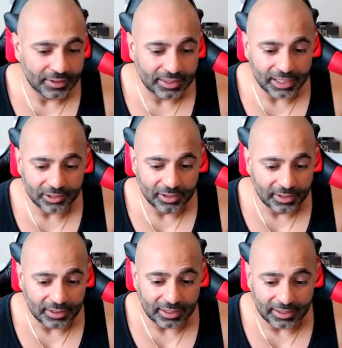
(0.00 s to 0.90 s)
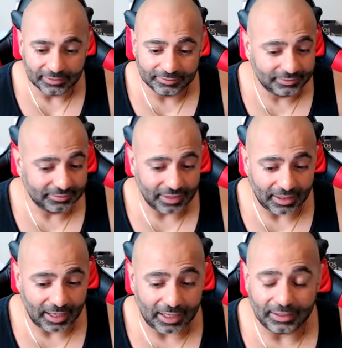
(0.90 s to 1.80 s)
You know, uh,
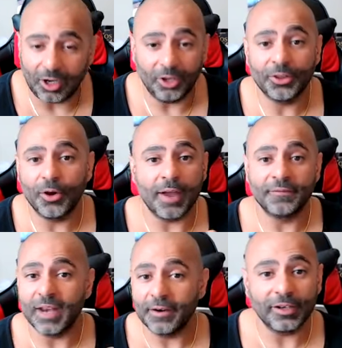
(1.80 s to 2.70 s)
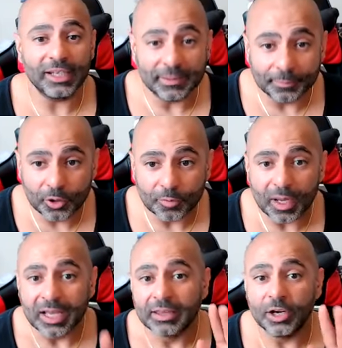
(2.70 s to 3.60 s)
although I've never eaten poop,
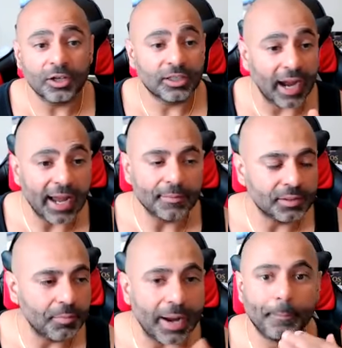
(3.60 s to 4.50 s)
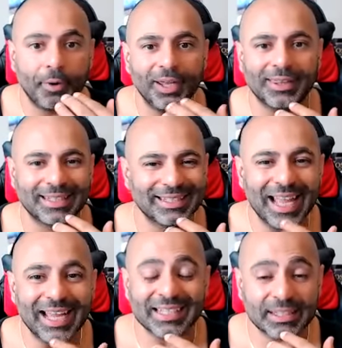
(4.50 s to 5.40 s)
there are times my breath does
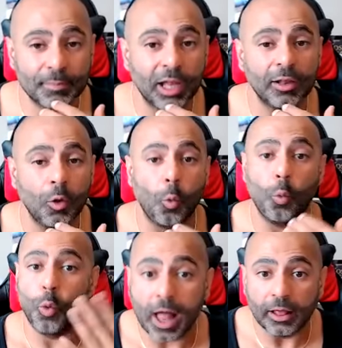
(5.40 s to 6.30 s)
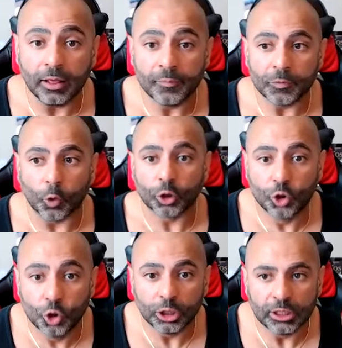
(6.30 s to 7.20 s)
not smell well or
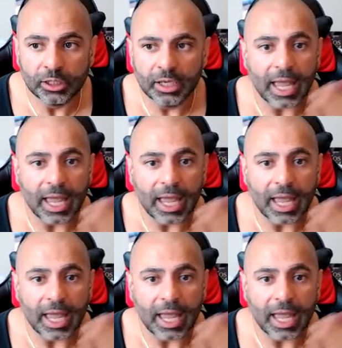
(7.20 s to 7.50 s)
good,